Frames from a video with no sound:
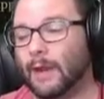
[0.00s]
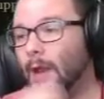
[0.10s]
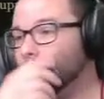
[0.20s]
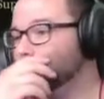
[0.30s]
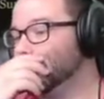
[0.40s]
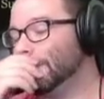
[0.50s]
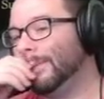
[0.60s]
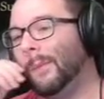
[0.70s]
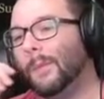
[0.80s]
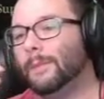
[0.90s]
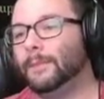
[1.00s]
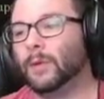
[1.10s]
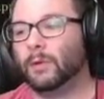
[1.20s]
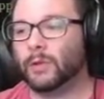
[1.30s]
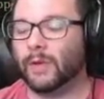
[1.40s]
Now,
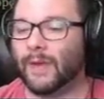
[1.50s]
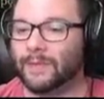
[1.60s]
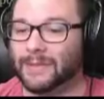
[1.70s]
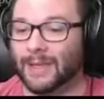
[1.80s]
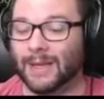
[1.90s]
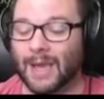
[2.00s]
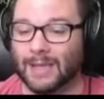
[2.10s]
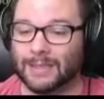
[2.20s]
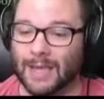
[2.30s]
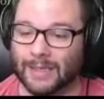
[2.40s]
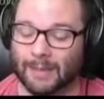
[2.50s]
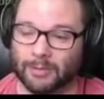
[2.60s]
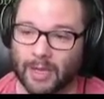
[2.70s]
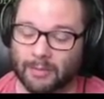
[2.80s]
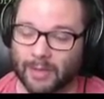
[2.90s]
125 is the second highest attack
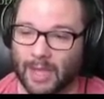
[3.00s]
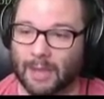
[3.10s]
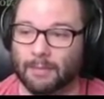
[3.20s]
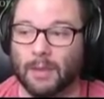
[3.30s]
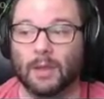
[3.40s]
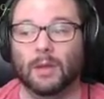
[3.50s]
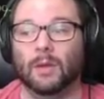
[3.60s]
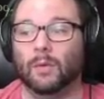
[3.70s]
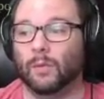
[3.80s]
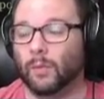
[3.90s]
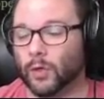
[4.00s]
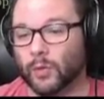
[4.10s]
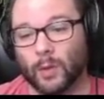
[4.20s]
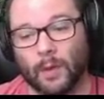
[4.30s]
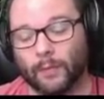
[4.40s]
damage item in the game. works
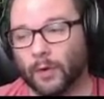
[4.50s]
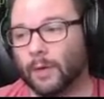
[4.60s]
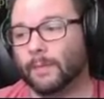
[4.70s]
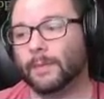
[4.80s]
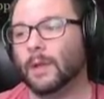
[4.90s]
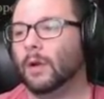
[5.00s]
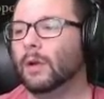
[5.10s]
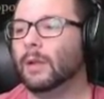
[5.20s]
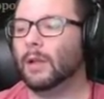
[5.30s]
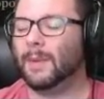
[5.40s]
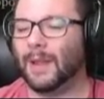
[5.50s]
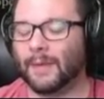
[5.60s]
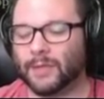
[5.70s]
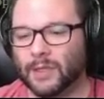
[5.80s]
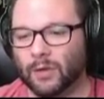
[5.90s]
really well for her. The little bit of
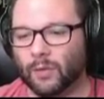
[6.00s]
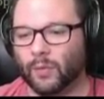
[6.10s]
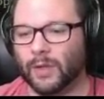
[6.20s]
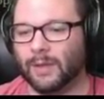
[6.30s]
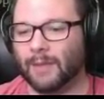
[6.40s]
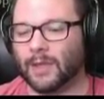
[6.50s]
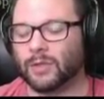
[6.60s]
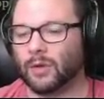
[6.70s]
lifesteal really makes